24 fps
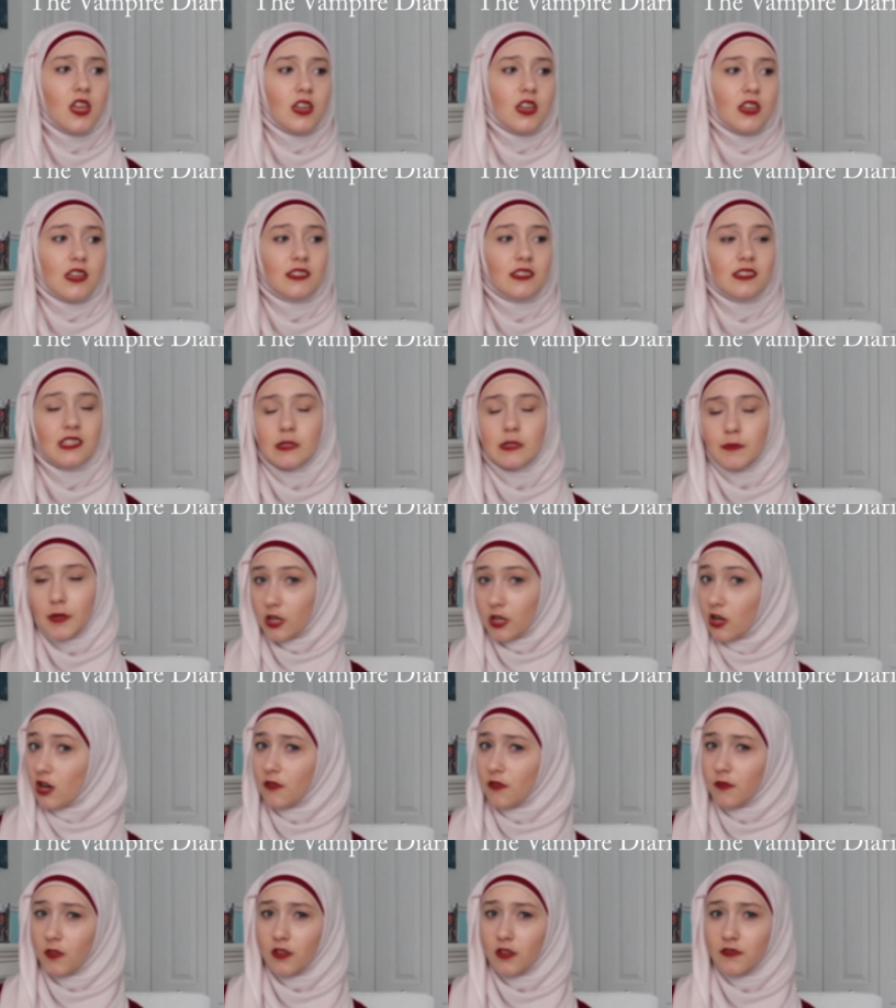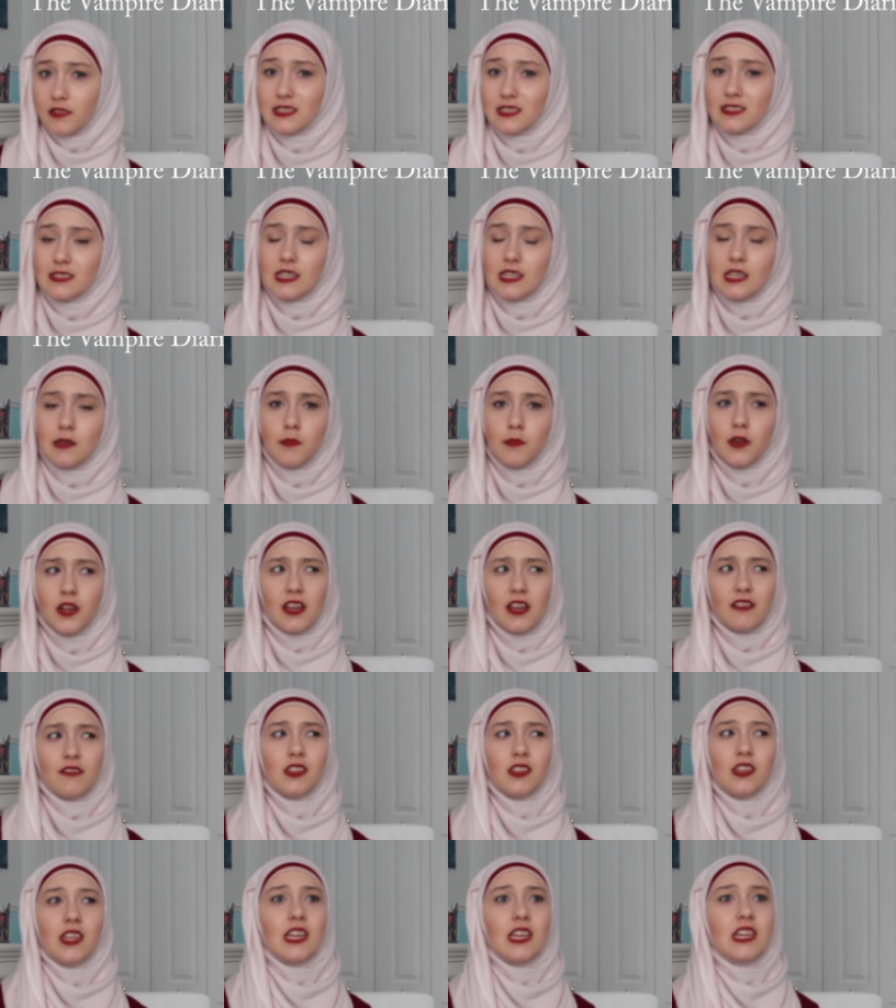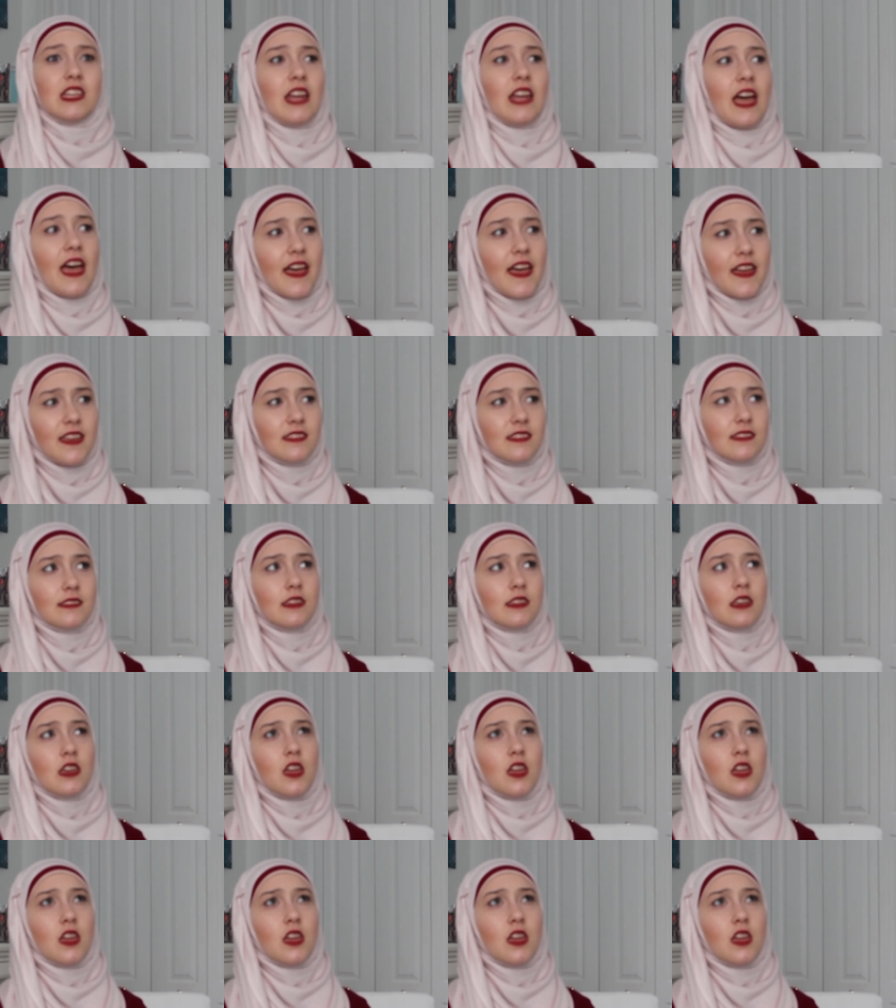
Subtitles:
It's a spin-off obviously, but I feel like it has